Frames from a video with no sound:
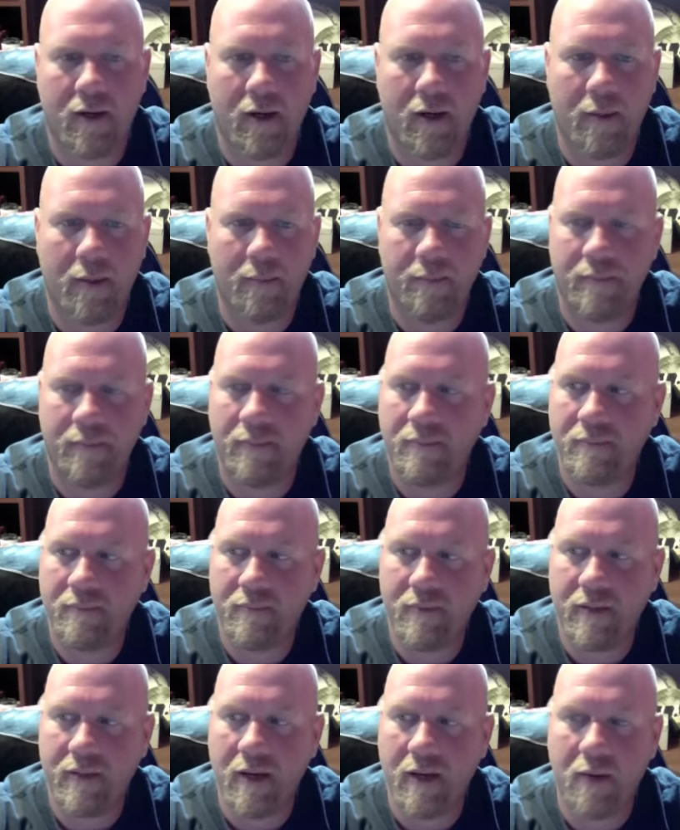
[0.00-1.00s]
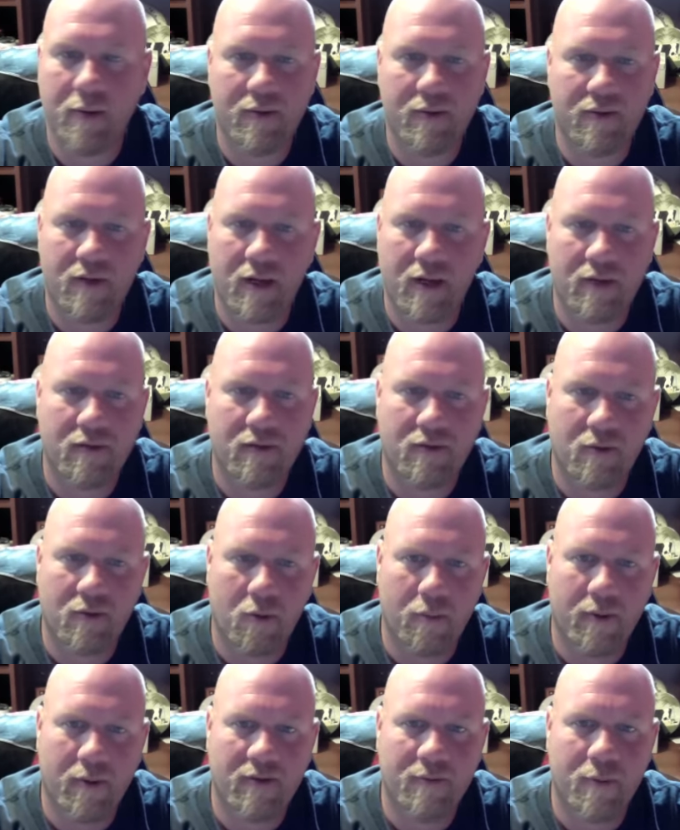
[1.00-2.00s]
Um, no, it's not
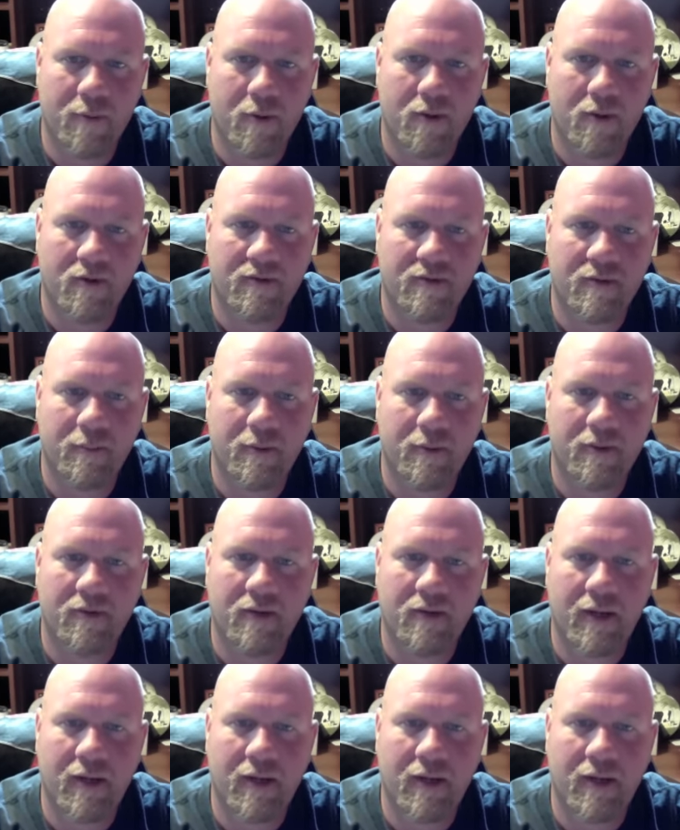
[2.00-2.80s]
sold by Smokeless Image.